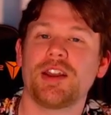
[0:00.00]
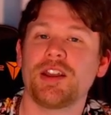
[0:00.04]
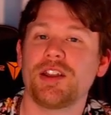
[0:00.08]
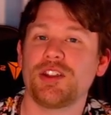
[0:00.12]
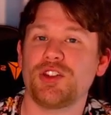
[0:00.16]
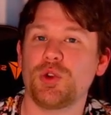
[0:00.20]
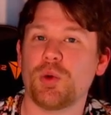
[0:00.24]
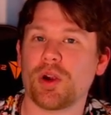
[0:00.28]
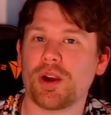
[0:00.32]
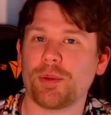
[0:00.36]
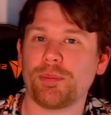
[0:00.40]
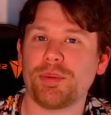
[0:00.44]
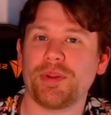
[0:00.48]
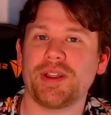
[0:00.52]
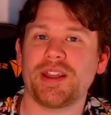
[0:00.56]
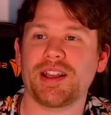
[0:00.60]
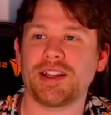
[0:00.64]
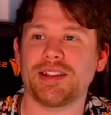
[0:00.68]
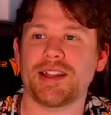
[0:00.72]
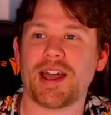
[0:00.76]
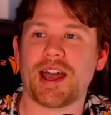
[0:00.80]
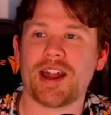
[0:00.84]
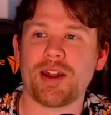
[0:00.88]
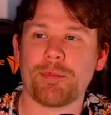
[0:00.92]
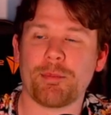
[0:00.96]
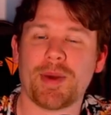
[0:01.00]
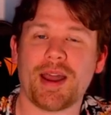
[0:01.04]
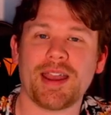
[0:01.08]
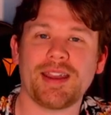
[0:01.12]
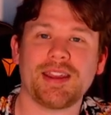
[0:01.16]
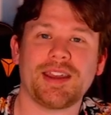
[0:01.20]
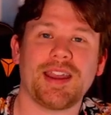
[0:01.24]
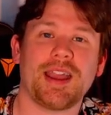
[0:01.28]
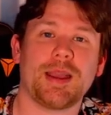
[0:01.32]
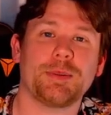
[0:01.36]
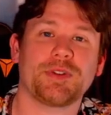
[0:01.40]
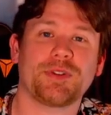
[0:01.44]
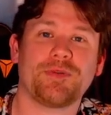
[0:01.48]
You are playing a lot of mind
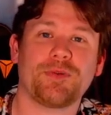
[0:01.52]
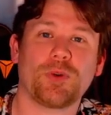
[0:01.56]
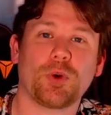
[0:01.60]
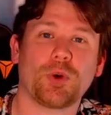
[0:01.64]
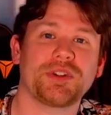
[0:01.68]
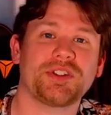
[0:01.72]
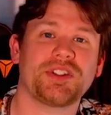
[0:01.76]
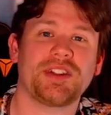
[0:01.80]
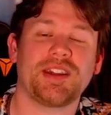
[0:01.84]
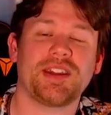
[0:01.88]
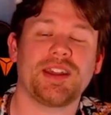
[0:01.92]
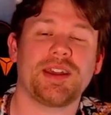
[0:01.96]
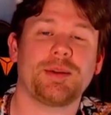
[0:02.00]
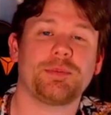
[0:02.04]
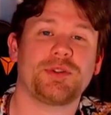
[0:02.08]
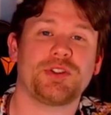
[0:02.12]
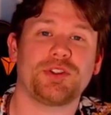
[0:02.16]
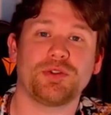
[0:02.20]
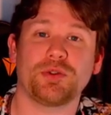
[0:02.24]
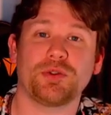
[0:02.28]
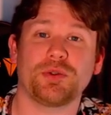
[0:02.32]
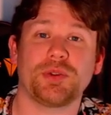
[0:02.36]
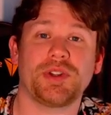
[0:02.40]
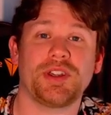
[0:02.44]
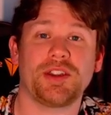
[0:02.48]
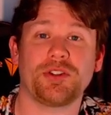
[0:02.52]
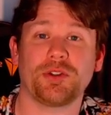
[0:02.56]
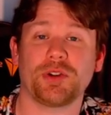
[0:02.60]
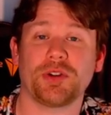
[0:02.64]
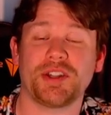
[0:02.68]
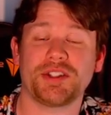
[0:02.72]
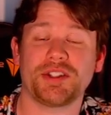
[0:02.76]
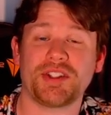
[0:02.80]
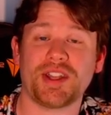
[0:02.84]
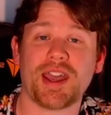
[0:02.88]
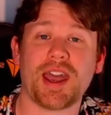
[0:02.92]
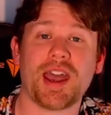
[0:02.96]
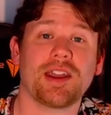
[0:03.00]
games, forcing them to either
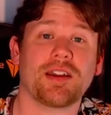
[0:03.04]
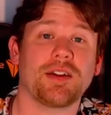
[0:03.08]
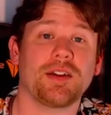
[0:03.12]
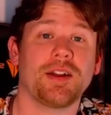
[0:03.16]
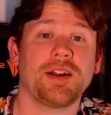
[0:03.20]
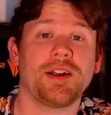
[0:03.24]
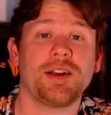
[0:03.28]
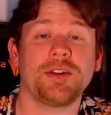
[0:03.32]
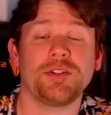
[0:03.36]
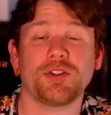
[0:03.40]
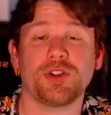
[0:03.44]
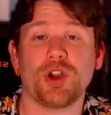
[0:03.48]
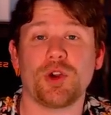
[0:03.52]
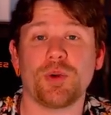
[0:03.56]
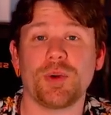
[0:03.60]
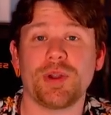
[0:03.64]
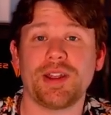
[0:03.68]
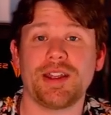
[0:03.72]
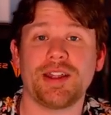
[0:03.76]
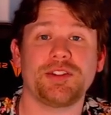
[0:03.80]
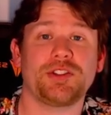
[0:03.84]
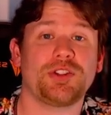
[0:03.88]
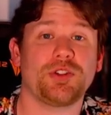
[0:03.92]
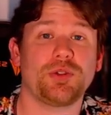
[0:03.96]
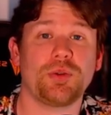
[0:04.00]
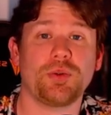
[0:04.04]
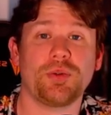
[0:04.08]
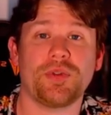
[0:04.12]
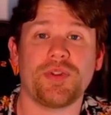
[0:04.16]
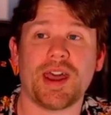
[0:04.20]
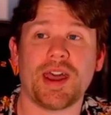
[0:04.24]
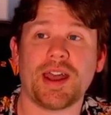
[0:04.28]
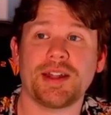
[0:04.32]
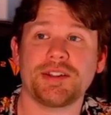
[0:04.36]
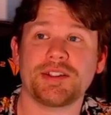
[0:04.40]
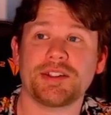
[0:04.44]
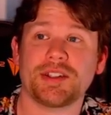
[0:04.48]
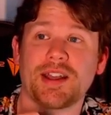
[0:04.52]
attack, go into
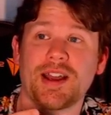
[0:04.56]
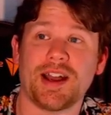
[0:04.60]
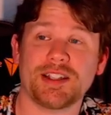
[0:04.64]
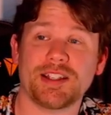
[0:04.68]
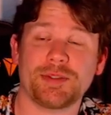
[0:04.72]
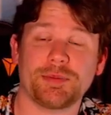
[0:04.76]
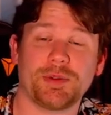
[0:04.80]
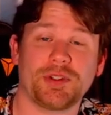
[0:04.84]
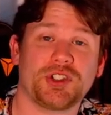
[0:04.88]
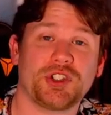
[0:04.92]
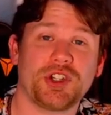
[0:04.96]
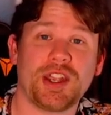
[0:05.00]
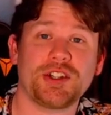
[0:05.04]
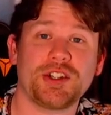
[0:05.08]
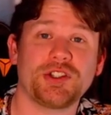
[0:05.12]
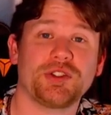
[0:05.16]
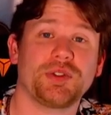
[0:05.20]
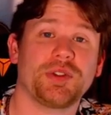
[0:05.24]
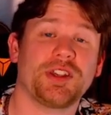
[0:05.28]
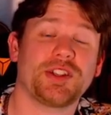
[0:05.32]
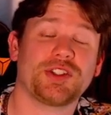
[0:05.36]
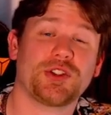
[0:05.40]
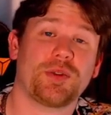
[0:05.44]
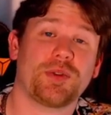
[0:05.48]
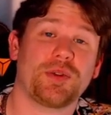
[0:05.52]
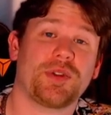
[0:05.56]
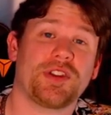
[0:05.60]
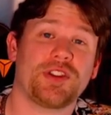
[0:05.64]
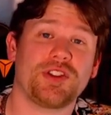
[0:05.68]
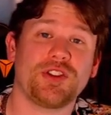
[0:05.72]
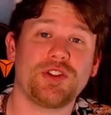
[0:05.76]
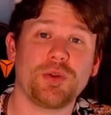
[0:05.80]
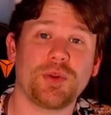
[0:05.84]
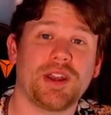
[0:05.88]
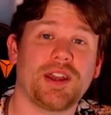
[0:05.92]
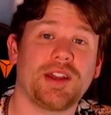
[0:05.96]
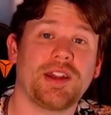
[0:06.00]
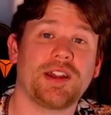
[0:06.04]
that Cosmic Changeling so that
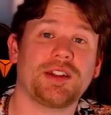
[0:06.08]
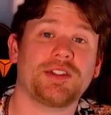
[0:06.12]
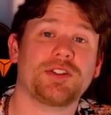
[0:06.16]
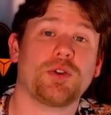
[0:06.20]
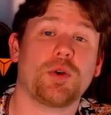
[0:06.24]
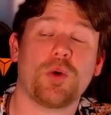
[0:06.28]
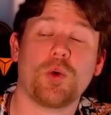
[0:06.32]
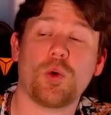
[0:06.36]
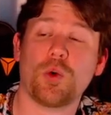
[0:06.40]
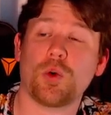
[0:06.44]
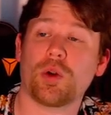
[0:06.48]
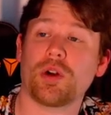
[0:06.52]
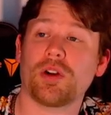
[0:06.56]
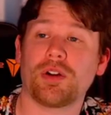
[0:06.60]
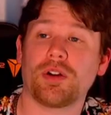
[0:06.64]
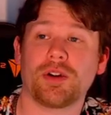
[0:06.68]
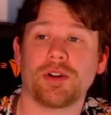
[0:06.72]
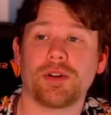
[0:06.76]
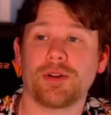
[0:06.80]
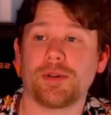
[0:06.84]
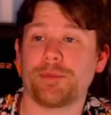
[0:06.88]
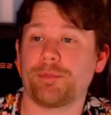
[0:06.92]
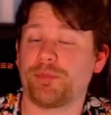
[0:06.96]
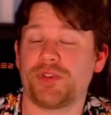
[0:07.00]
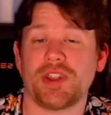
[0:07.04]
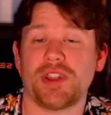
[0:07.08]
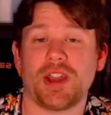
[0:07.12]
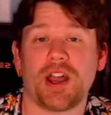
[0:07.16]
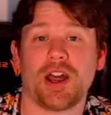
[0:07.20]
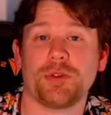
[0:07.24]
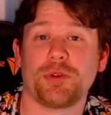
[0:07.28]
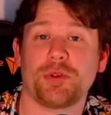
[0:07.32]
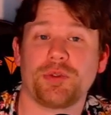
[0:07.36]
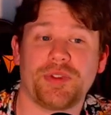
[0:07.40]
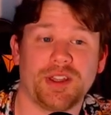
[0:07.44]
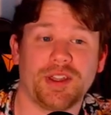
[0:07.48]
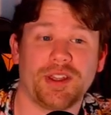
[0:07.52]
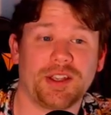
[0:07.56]
you get it, or
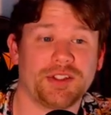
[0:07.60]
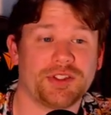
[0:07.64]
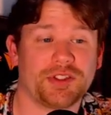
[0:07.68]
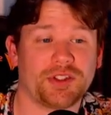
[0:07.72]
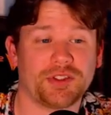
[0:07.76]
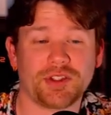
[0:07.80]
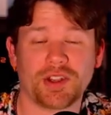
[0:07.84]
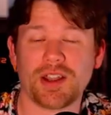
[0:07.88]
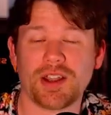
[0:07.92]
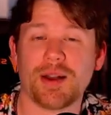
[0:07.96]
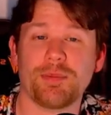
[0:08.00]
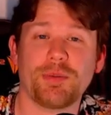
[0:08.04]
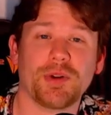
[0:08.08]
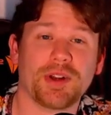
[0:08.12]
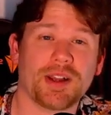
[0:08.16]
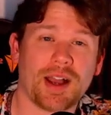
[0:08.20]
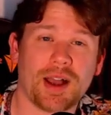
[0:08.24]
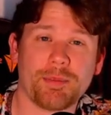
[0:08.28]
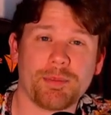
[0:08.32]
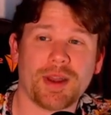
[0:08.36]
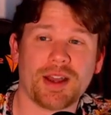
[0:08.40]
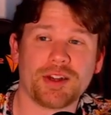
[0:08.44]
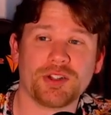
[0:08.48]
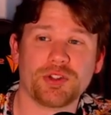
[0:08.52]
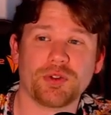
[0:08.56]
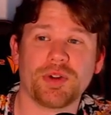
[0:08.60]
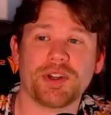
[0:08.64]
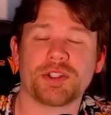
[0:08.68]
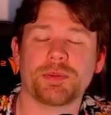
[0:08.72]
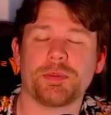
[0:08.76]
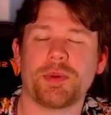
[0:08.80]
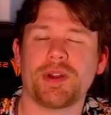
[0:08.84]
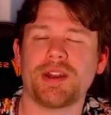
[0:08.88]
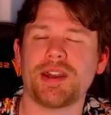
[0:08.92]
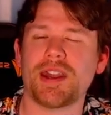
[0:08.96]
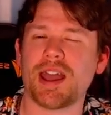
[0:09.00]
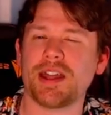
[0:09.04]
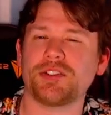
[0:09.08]
other things. There's a couple combat tricks,
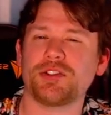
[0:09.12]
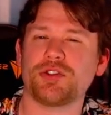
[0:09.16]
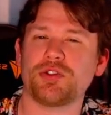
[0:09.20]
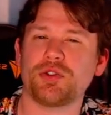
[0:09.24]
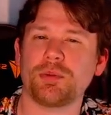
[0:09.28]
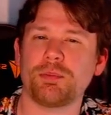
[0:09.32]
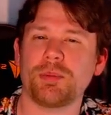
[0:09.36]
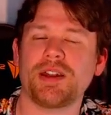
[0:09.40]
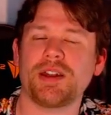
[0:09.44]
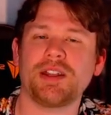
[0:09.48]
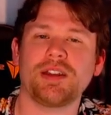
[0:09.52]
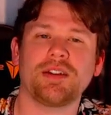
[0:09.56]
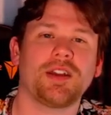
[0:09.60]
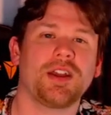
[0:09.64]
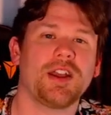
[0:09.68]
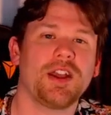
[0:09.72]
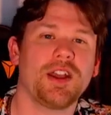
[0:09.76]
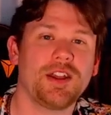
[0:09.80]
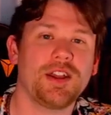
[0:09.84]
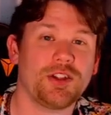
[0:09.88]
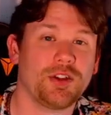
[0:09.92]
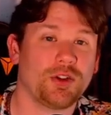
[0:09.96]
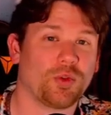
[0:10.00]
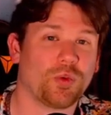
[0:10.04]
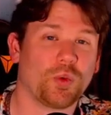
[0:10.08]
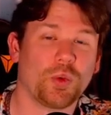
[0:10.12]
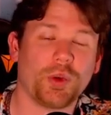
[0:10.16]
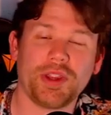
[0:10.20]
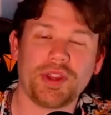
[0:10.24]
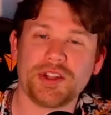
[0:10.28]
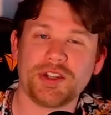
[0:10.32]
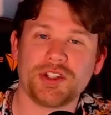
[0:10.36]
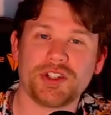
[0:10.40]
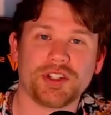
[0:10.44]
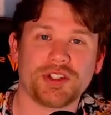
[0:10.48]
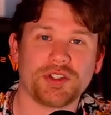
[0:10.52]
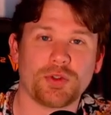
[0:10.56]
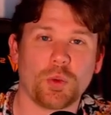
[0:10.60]
but not too many. You're really
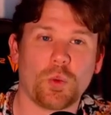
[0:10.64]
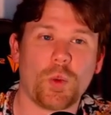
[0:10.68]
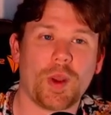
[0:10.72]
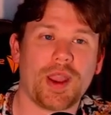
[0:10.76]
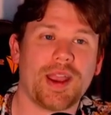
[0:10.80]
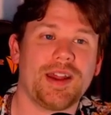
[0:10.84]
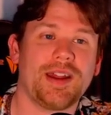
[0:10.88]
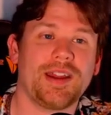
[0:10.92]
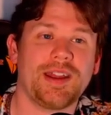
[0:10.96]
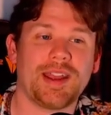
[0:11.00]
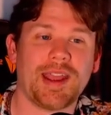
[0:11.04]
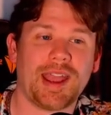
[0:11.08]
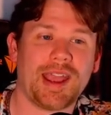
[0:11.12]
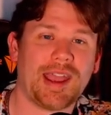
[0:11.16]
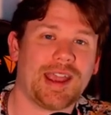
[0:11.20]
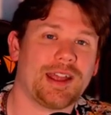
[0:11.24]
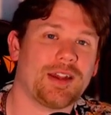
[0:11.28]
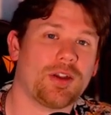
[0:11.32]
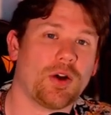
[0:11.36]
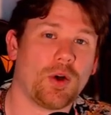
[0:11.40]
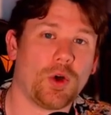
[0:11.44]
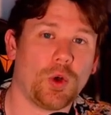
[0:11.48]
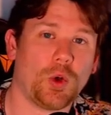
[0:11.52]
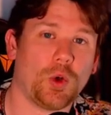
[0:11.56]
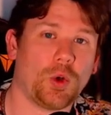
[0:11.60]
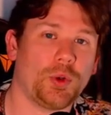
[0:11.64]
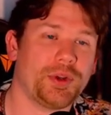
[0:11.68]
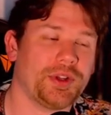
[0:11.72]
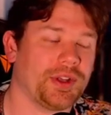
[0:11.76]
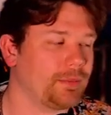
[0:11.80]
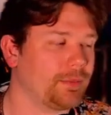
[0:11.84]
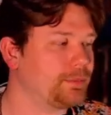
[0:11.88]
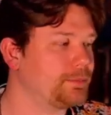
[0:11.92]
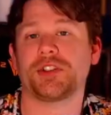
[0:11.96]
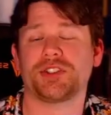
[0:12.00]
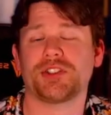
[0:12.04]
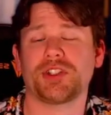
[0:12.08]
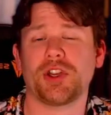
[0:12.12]
just waiting and
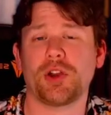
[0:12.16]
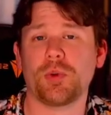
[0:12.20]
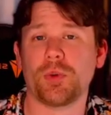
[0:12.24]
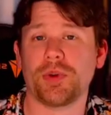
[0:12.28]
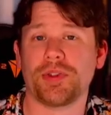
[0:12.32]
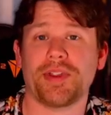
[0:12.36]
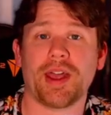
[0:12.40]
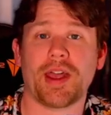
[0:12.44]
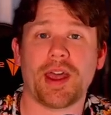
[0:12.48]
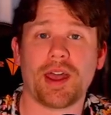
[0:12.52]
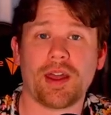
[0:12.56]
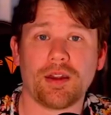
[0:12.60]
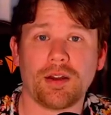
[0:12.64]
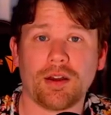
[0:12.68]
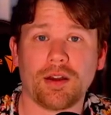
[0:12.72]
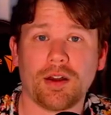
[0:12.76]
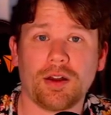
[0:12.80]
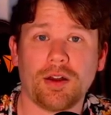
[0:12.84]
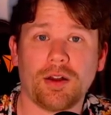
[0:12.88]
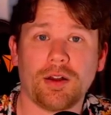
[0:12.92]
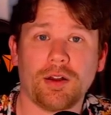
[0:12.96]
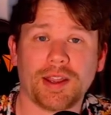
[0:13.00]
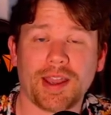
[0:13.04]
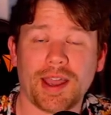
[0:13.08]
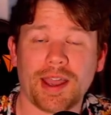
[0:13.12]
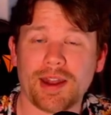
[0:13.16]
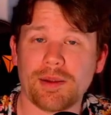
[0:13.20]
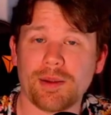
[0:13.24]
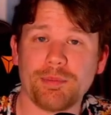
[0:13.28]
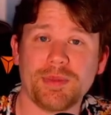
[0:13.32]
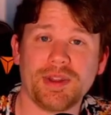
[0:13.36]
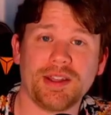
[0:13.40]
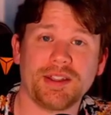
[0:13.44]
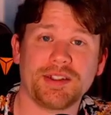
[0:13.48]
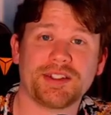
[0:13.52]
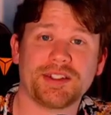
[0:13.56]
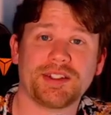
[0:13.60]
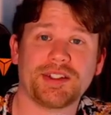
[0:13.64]
holding. So with that all kind of
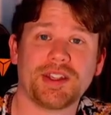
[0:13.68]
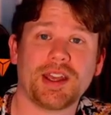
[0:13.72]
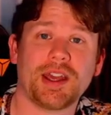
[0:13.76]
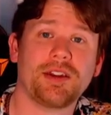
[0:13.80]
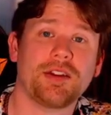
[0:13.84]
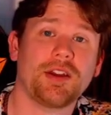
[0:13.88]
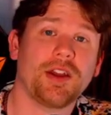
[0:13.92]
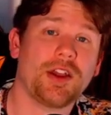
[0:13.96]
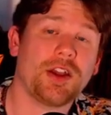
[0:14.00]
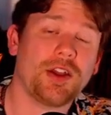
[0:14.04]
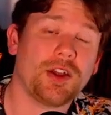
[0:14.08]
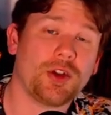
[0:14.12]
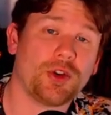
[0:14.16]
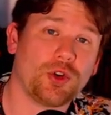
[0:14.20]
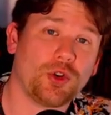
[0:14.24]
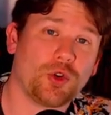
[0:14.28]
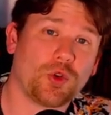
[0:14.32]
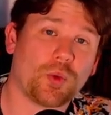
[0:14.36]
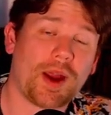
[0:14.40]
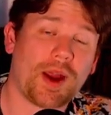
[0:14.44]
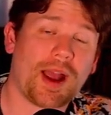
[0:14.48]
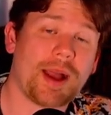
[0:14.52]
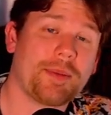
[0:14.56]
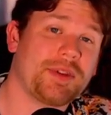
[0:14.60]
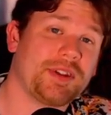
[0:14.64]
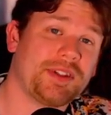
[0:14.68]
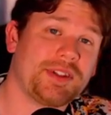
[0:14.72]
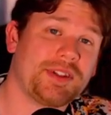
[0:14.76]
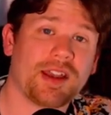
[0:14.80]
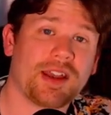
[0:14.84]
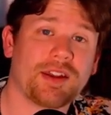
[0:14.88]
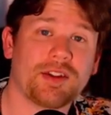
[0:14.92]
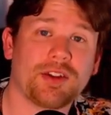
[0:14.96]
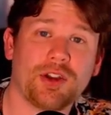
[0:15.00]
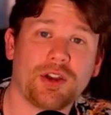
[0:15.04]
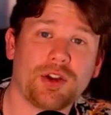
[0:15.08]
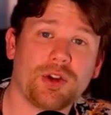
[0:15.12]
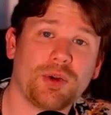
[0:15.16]
being said, grab the
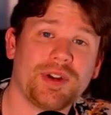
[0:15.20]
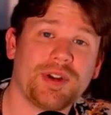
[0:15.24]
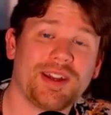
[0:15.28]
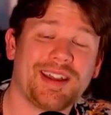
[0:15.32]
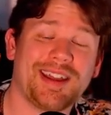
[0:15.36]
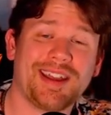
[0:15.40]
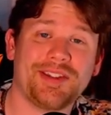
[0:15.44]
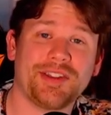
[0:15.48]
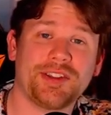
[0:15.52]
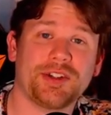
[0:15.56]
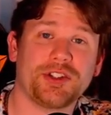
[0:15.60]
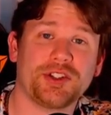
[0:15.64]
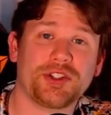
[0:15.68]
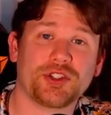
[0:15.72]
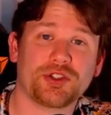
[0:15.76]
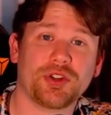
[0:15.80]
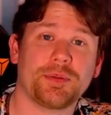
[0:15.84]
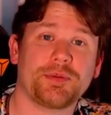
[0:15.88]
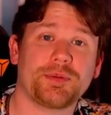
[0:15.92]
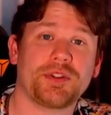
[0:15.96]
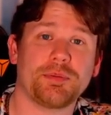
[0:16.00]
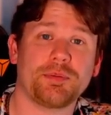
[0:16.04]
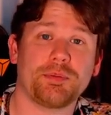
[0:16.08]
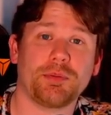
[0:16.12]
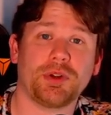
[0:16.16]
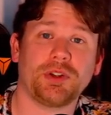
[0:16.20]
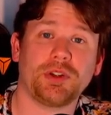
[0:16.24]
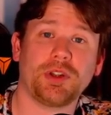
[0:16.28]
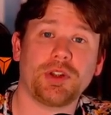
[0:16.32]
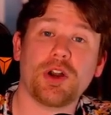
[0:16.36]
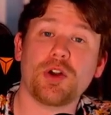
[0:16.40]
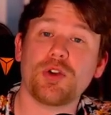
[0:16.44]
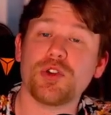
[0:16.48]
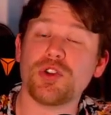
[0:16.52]
deck code in the description below.